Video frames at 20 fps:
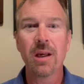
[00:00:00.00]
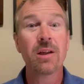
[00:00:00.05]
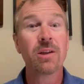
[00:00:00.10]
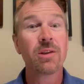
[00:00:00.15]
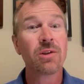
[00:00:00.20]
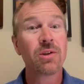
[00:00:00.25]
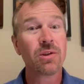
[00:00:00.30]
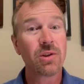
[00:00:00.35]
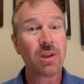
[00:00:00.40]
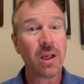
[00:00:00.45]

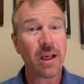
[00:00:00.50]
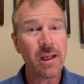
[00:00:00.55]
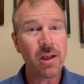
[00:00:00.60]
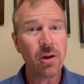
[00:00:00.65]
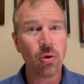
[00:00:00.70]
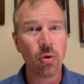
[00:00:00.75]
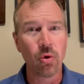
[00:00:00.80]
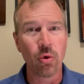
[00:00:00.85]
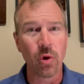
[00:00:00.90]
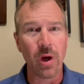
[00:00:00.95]

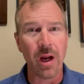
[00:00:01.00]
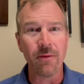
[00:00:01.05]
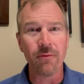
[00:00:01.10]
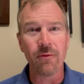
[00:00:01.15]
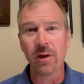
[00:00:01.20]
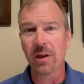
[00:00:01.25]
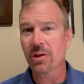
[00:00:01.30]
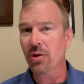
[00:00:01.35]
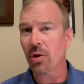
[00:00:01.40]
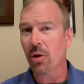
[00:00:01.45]

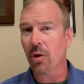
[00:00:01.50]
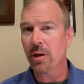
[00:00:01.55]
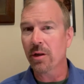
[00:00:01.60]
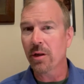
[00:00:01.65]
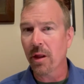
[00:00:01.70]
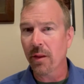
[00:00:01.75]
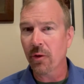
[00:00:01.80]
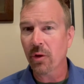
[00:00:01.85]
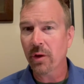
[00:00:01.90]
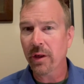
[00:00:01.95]
Psychographics are
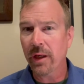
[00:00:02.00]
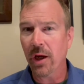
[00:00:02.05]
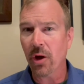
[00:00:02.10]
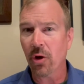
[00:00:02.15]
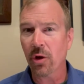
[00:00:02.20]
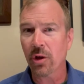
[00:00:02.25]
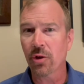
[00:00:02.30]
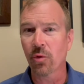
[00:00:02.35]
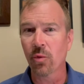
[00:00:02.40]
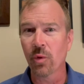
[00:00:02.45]
another
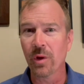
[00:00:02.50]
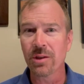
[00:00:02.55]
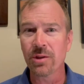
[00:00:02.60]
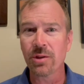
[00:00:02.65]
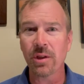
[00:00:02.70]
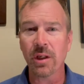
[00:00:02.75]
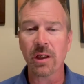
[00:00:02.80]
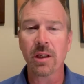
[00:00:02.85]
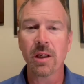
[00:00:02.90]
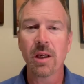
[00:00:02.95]

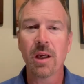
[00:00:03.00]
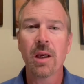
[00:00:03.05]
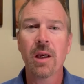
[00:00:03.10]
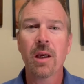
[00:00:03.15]
characteristic.